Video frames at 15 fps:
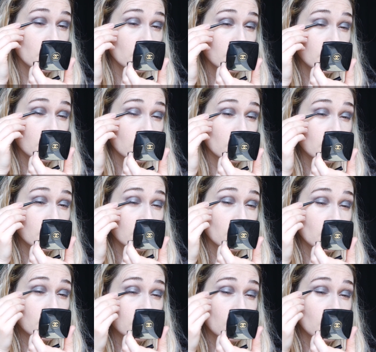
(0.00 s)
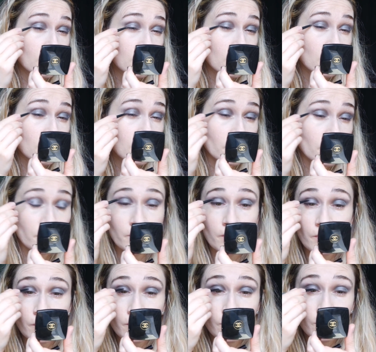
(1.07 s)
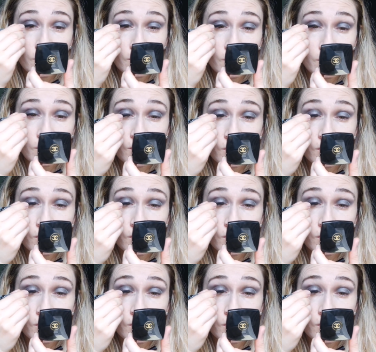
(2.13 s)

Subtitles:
Nobody speaks.